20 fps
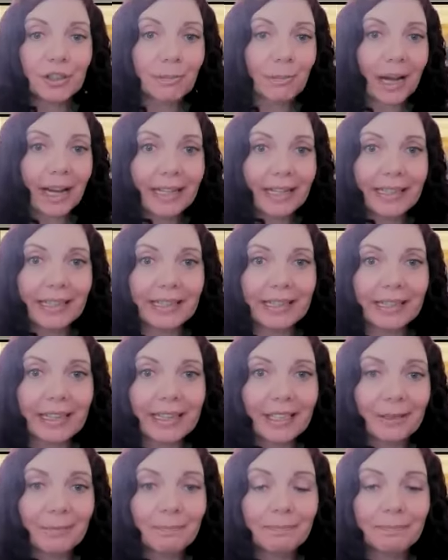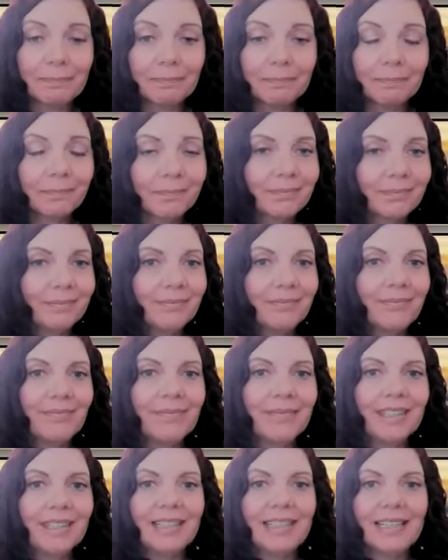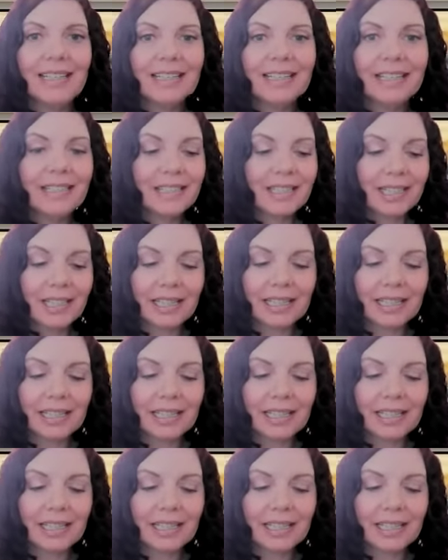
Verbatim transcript: out in your mind at night. It's